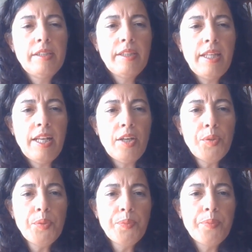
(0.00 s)

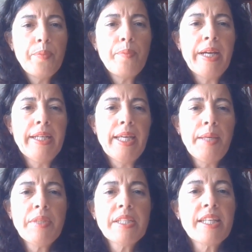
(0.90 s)
Hello, my
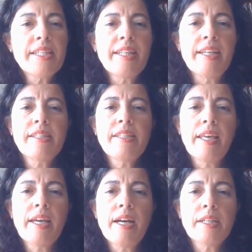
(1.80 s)
name is Esther
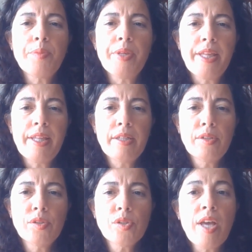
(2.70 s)
Seijas Villadangos.